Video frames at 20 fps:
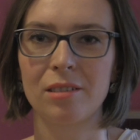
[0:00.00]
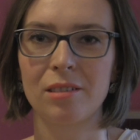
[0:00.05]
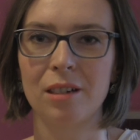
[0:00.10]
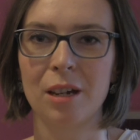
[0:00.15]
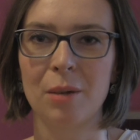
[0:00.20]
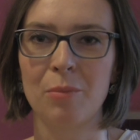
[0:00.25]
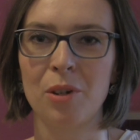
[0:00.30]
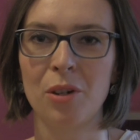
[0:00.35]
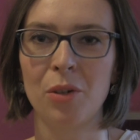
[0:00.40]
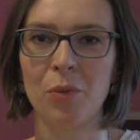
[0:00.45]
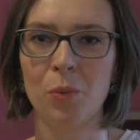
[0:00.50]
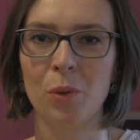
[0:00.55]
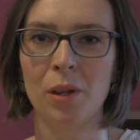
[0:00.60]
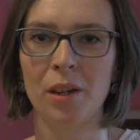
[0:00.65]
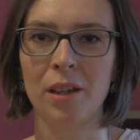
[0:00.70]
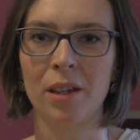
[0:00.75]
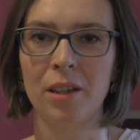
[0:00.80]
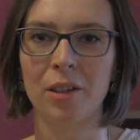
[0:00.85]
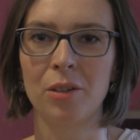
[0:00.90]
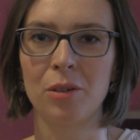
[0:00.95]
I'm not
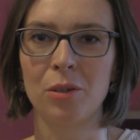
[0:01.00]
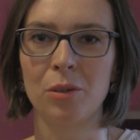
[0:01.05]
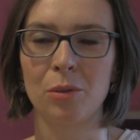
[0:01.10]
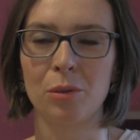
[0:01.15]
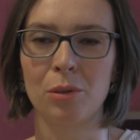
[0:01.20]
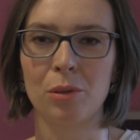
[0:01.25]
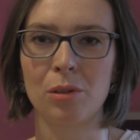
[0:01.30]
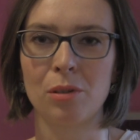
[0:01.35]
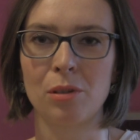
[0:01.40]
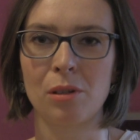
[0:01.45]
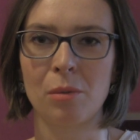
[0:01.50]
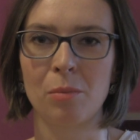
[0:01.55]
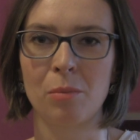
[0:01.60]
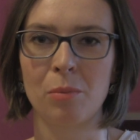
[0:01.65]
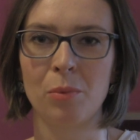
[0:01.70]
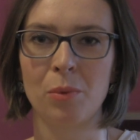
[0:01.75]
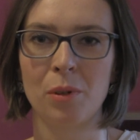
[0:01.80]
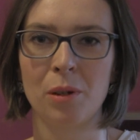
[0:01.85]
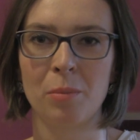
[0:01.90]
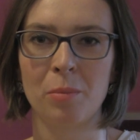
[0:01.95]
willing to
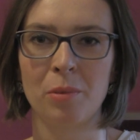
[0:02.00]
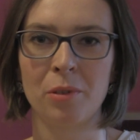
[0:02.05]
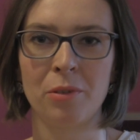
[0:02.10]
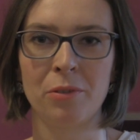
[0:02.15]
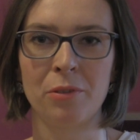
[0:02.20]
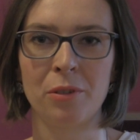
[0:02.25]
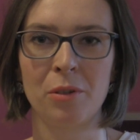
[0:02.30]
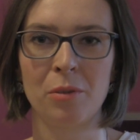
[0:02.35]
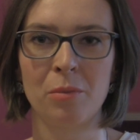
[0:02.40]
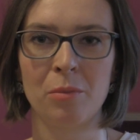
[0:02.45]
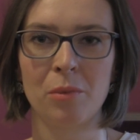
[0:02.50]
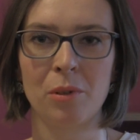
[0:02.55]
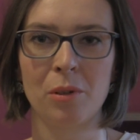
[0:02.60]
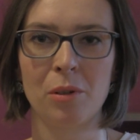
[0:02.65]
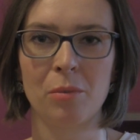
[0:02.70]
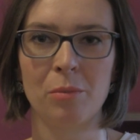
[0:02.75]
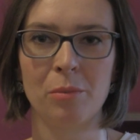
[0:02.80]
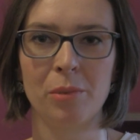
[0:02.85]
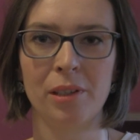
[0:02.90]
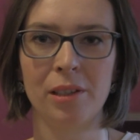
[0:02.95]
stop wear perfume
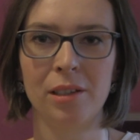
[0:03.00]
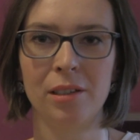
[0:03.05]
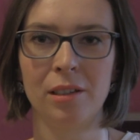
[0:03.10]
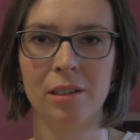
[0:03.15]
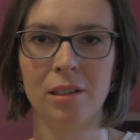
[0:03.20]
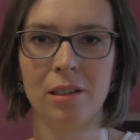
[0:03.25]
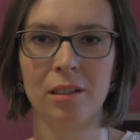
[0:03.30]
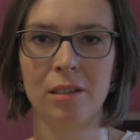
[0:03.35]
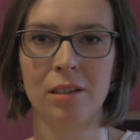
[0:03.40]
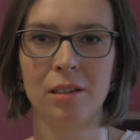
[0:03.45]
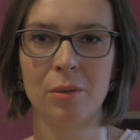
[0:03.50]
completely.